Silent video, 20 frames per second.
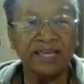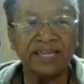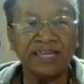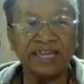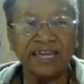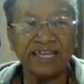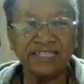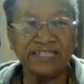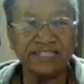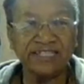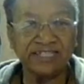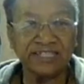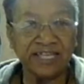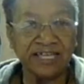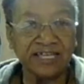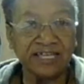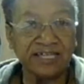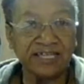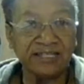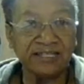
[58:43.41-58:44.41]
get
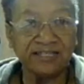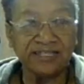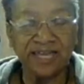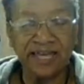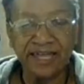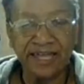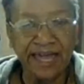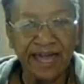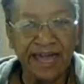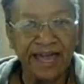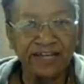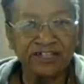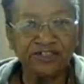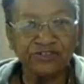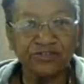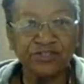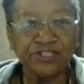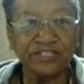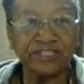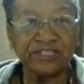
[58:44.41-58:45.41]
seeds, get
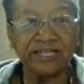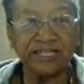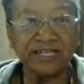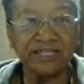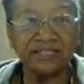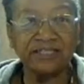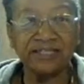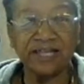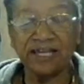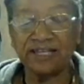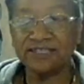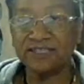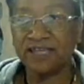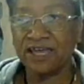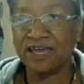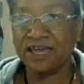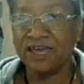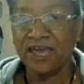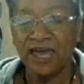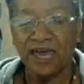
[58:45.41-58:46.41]
extra seeds, they
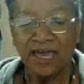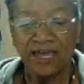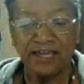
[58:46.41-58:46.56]
say.